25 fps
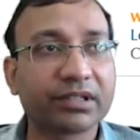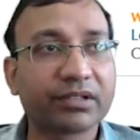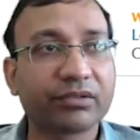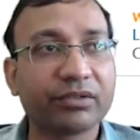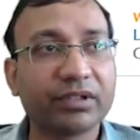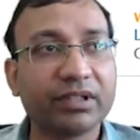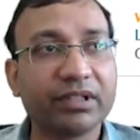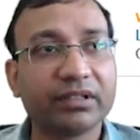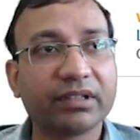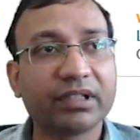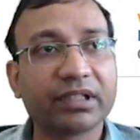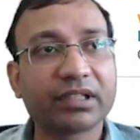
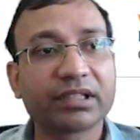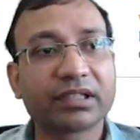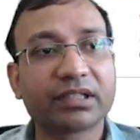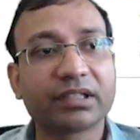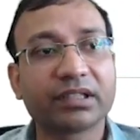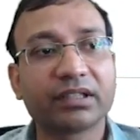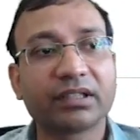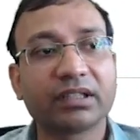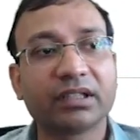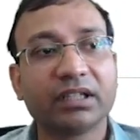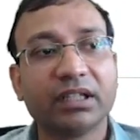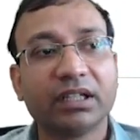So in this
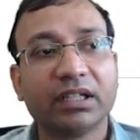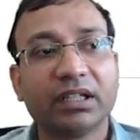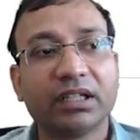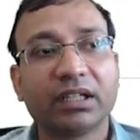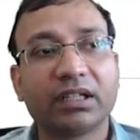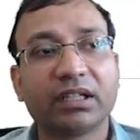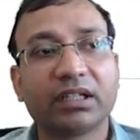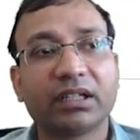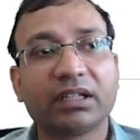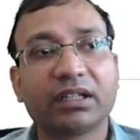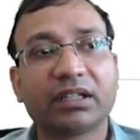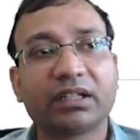
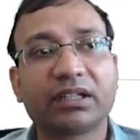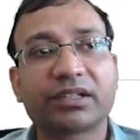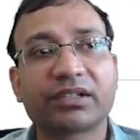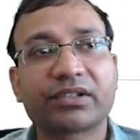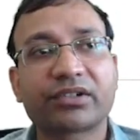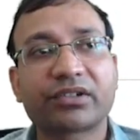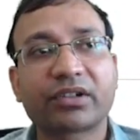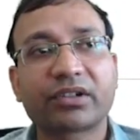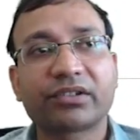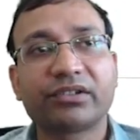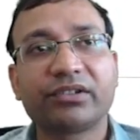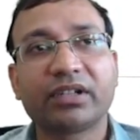
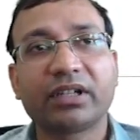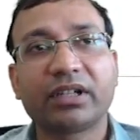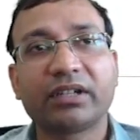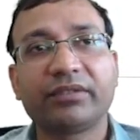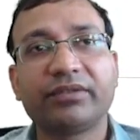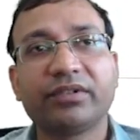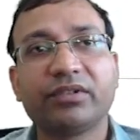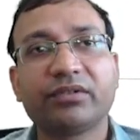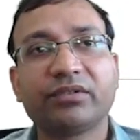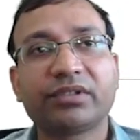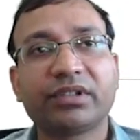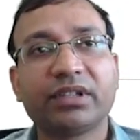structure,
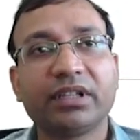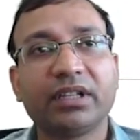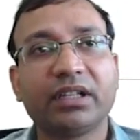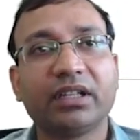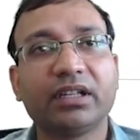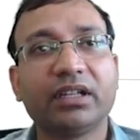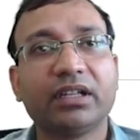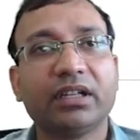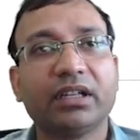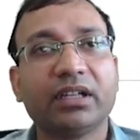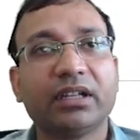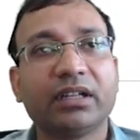if you
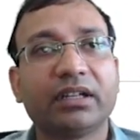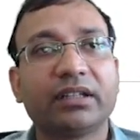see,